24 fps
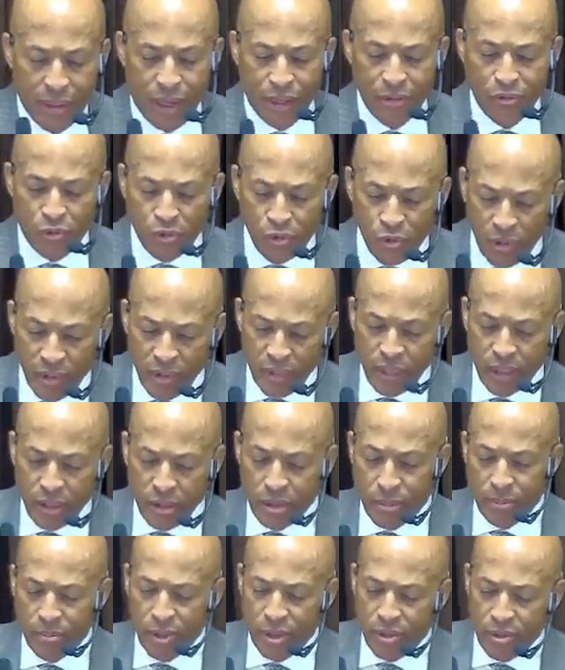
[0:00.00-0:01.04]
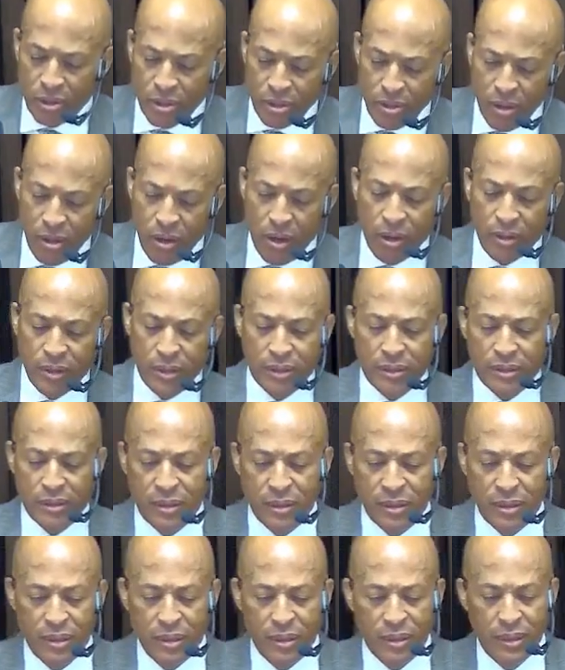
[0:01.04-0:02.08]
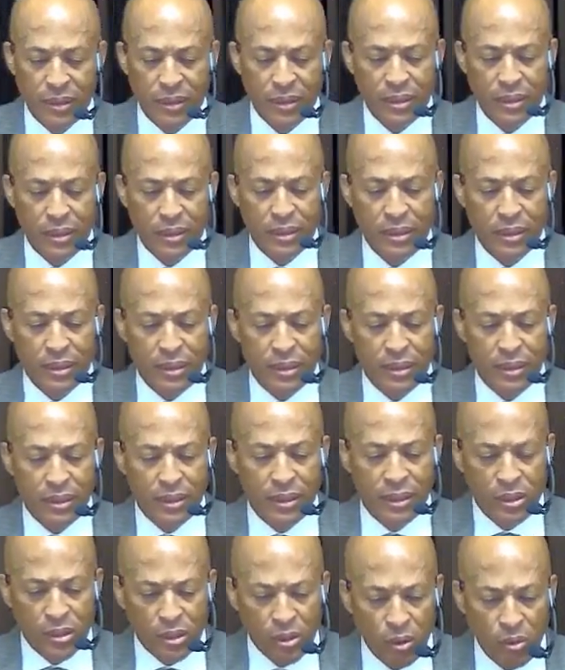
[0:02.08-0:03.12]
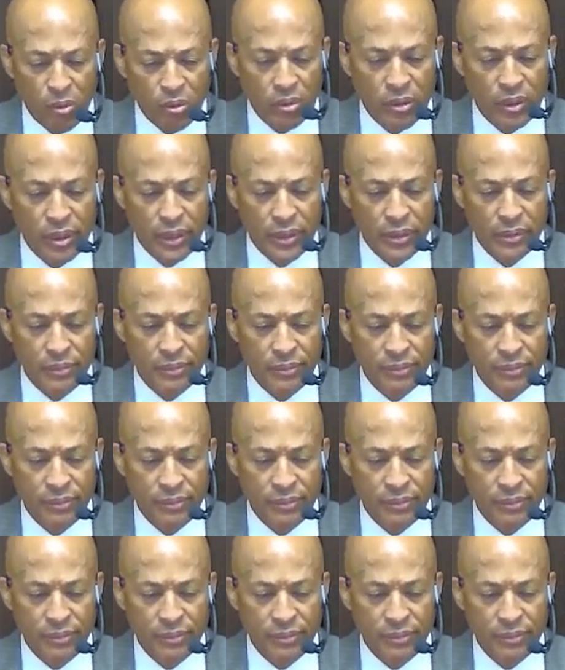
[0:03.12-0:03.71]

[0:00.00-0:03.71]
I draw near to Him because God is, is holy.